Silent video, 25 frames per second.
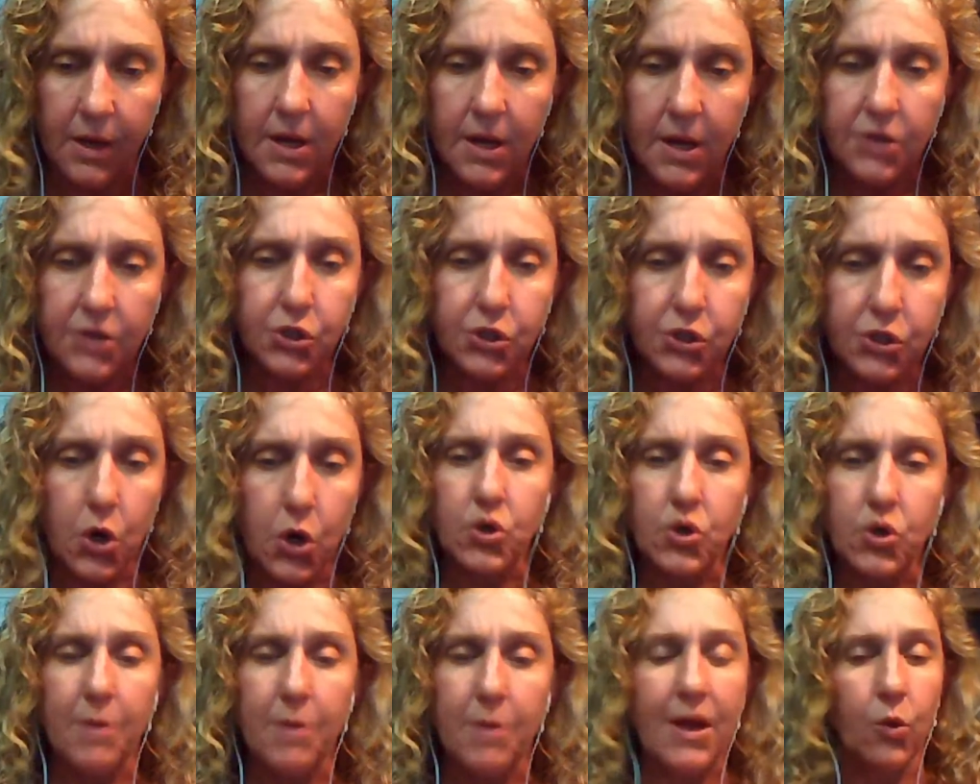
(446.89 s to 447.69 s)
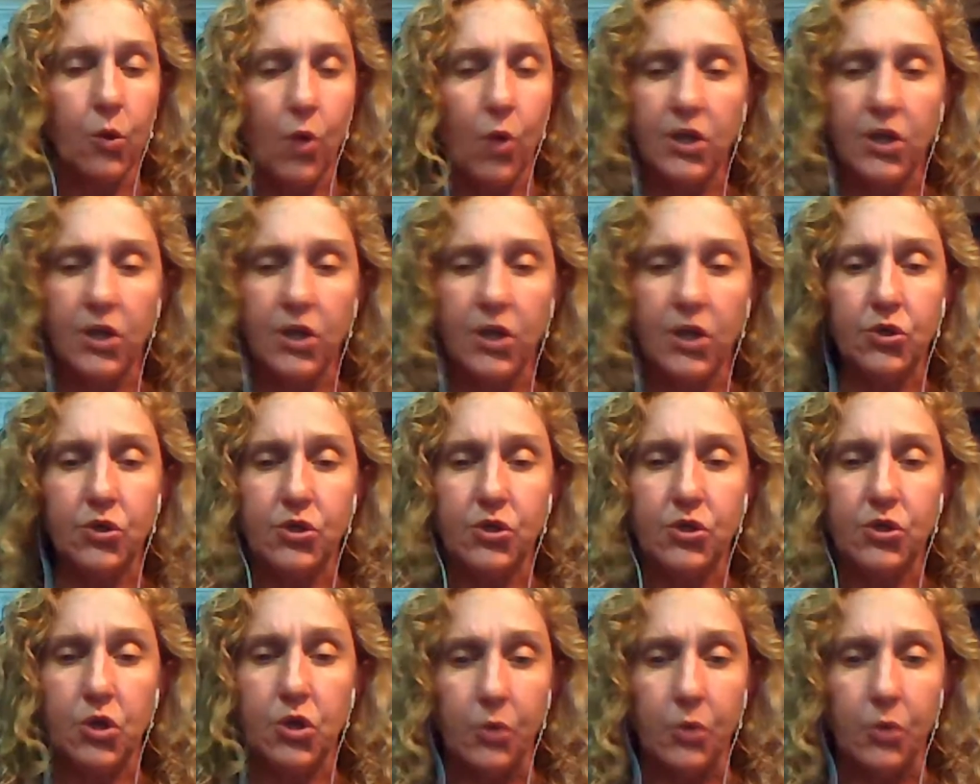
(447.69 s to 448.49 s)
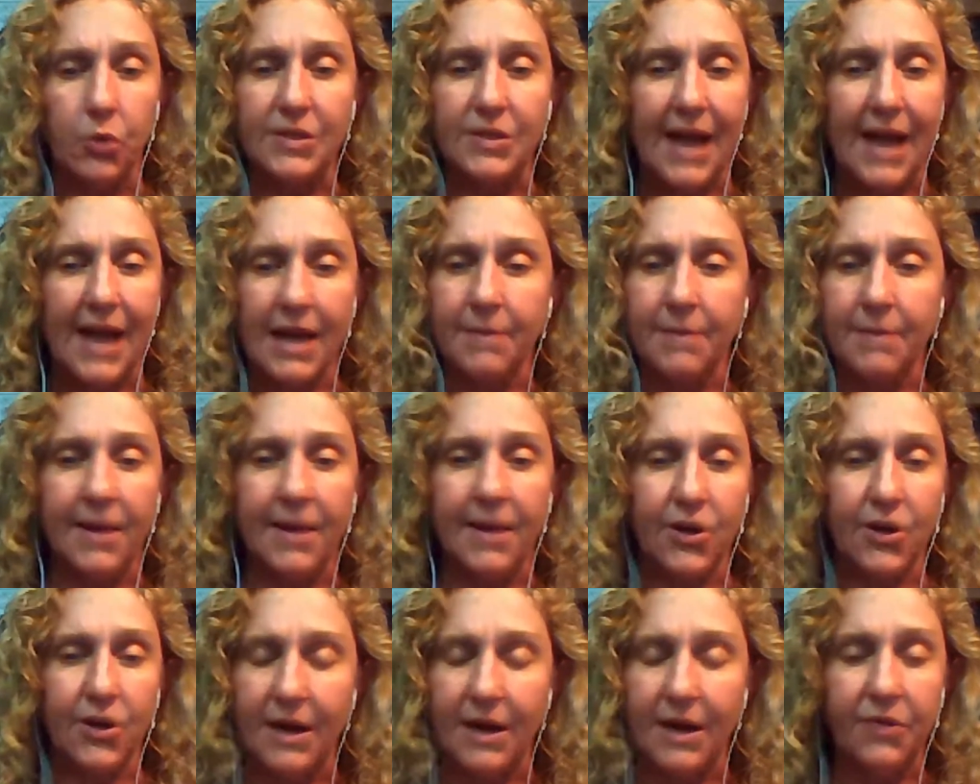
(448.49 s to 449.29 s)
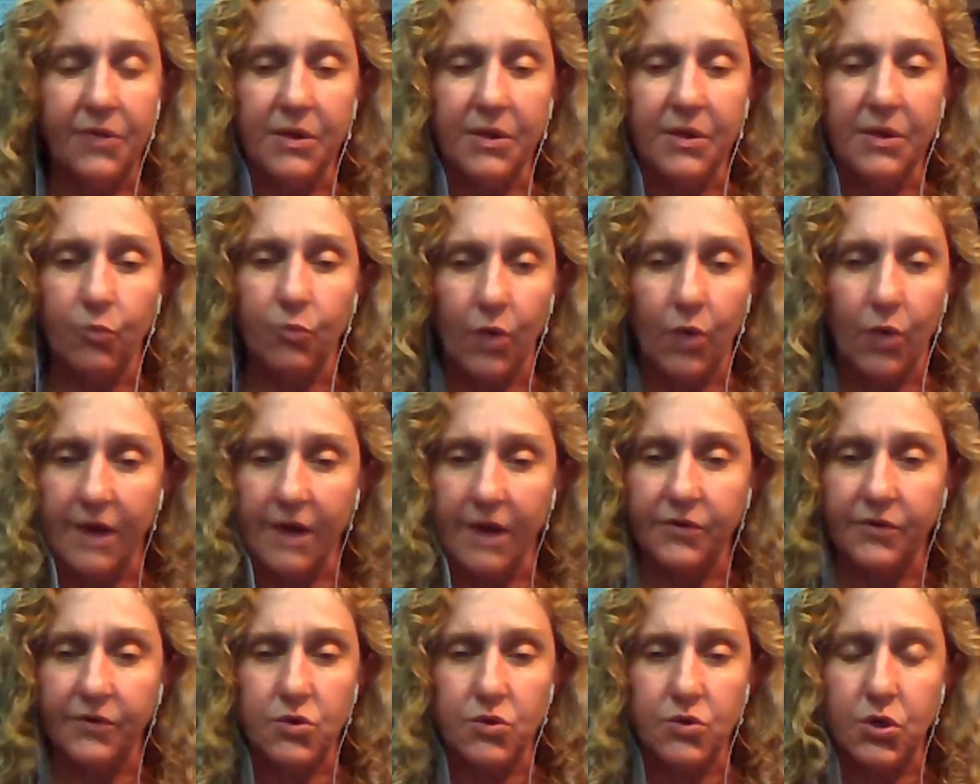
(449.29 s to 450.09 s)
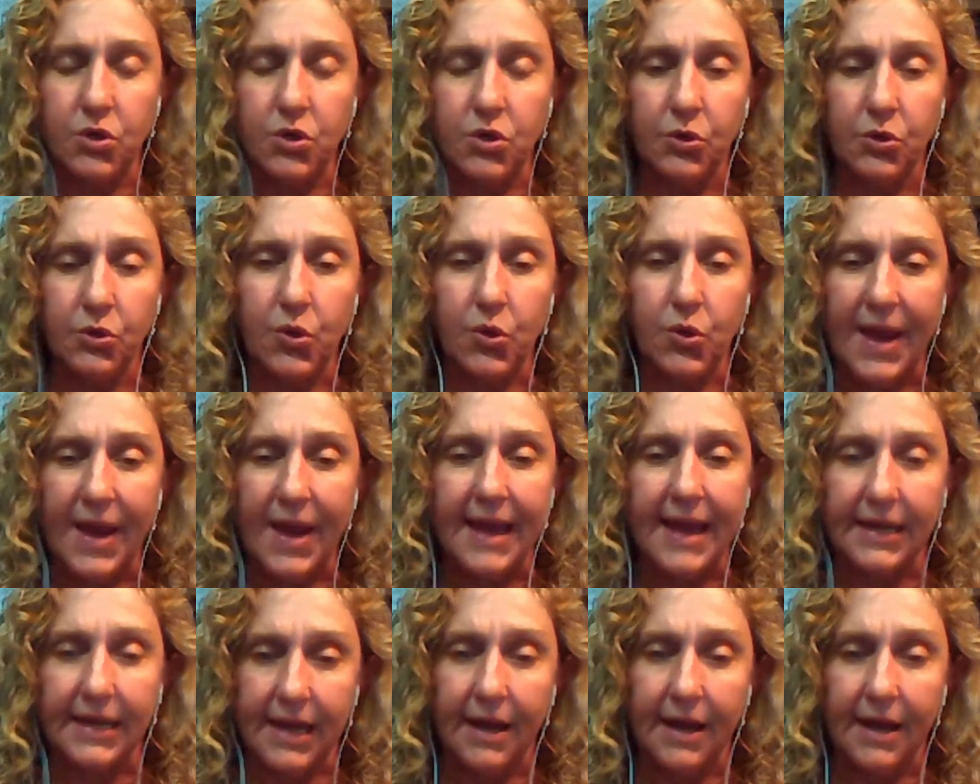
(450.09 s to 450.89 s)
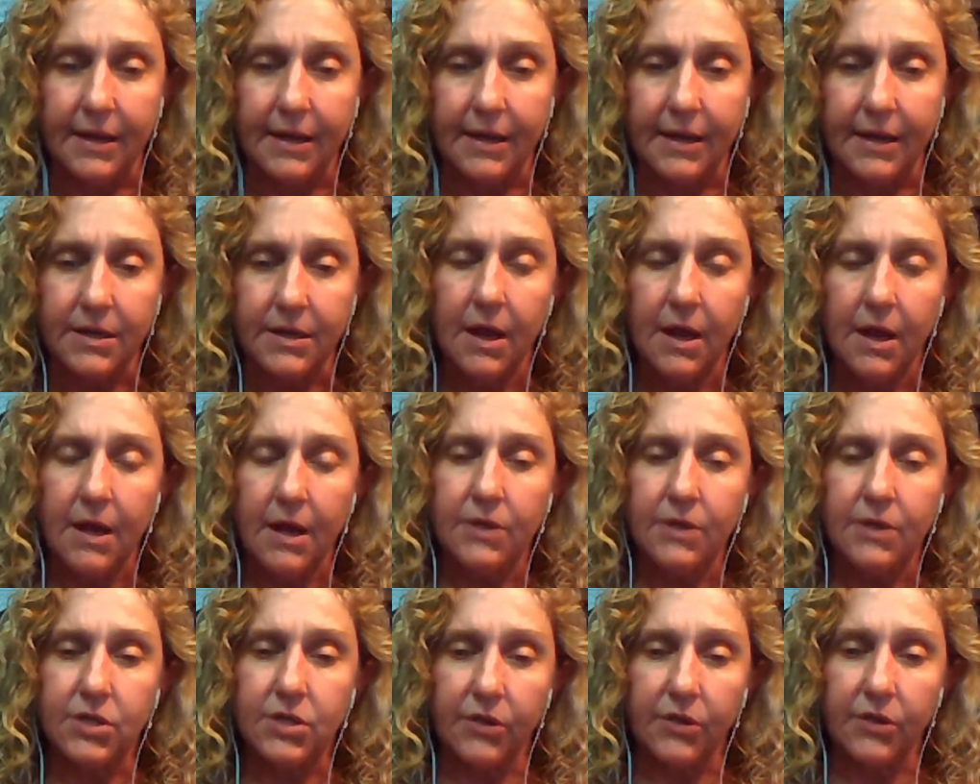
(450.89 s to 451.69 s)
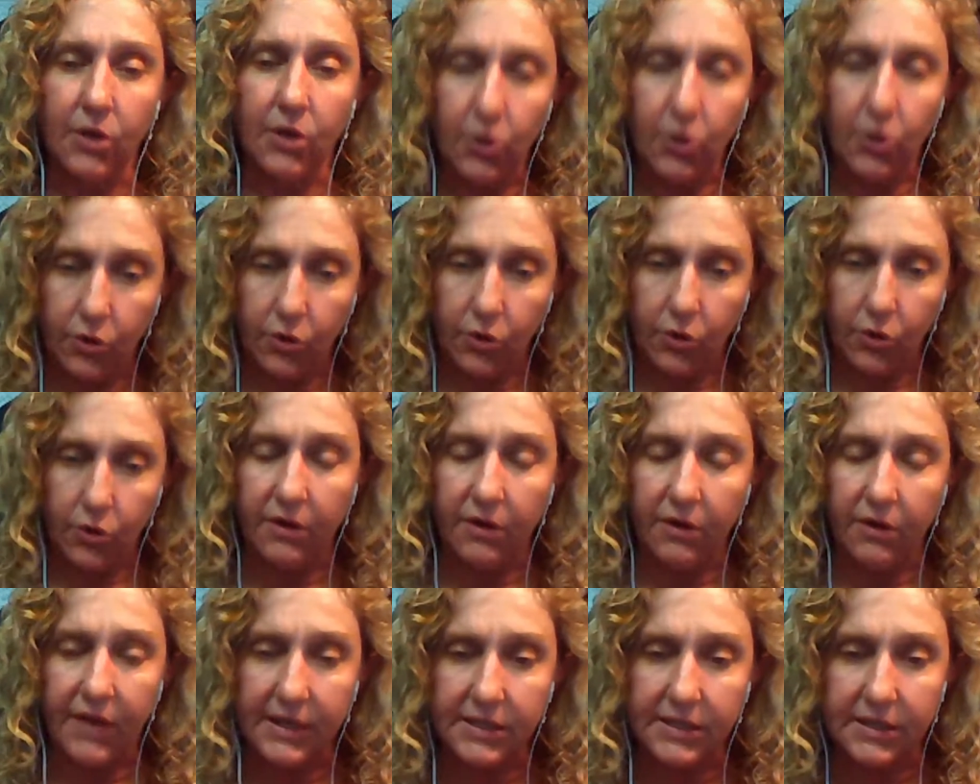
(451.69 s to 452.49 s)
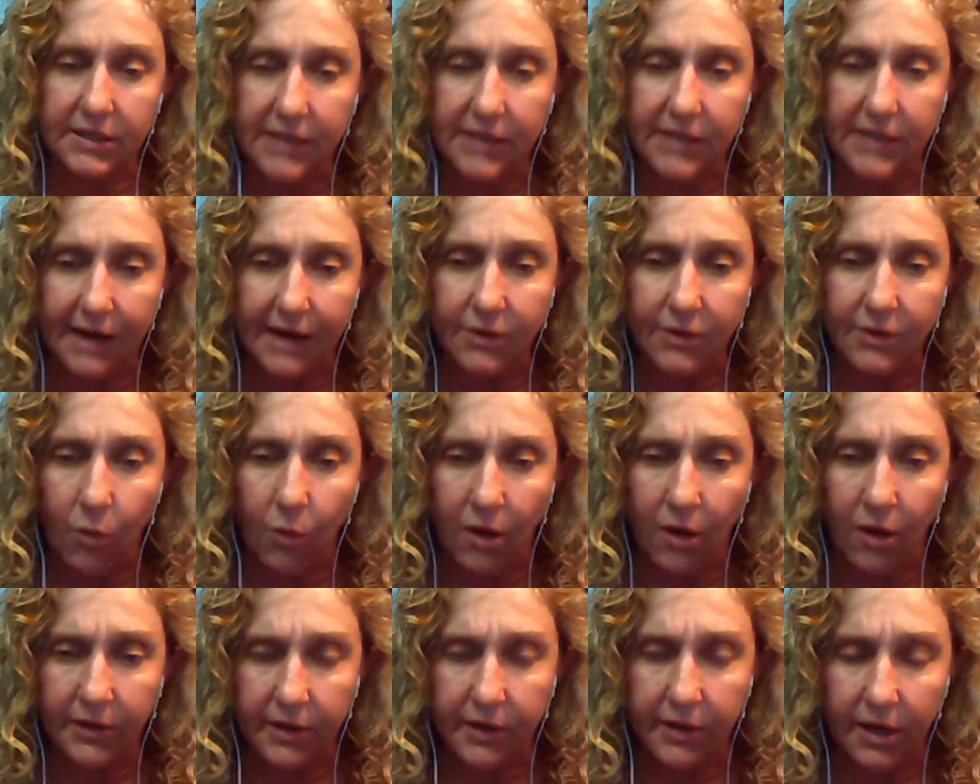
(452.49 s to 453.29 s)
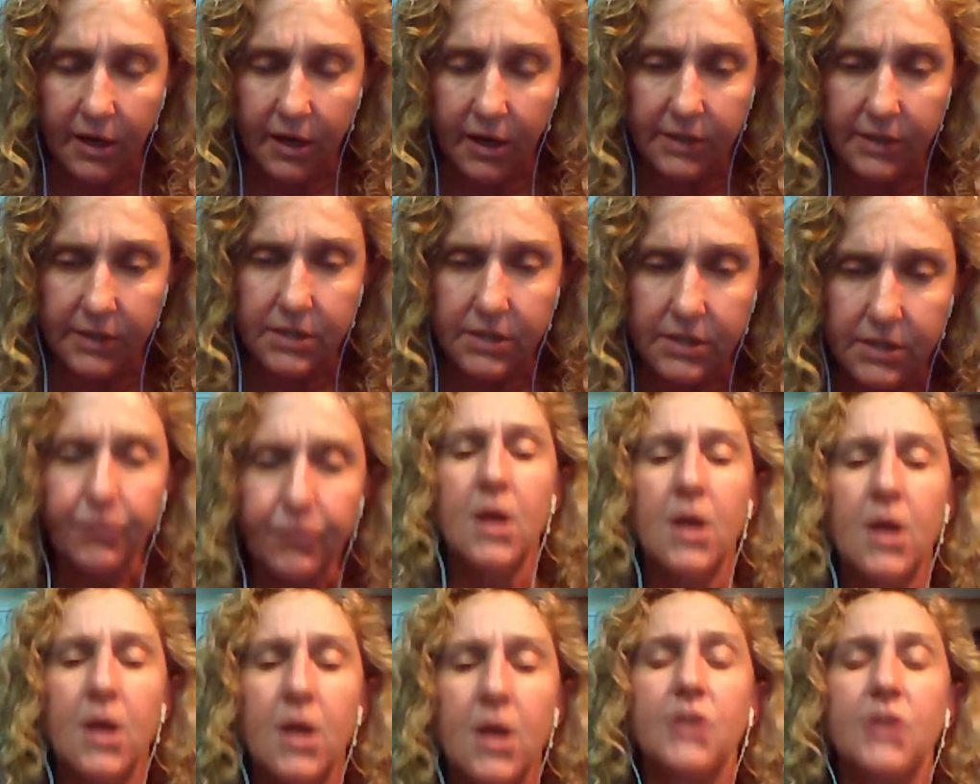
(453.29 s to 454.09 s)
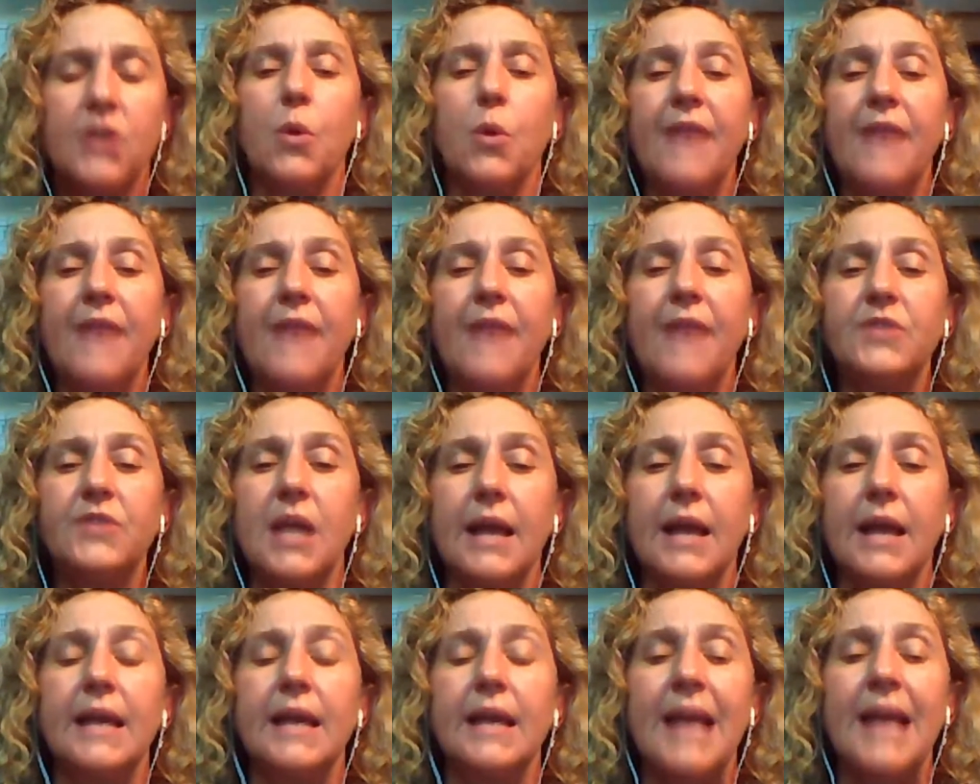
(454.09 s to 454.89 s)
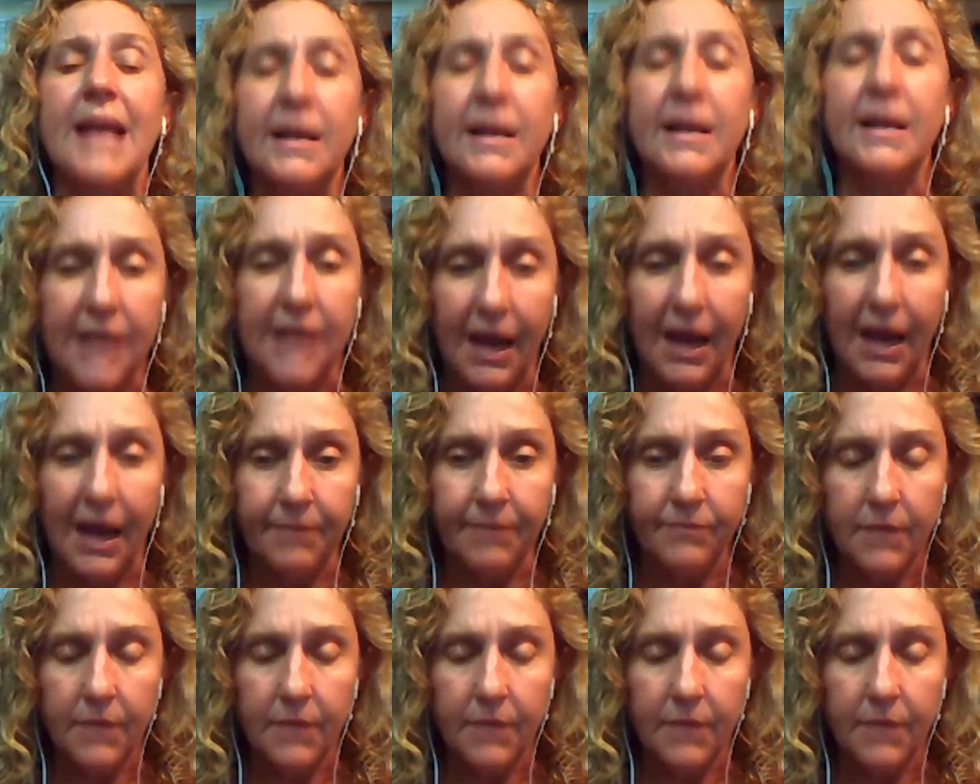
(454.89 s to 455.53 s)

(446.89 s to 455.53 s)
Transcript: So no matter what you do, dynamite or anything, whatever you use, you can't get to the little critter that's inside the walnut husk. So we have to take an enzyme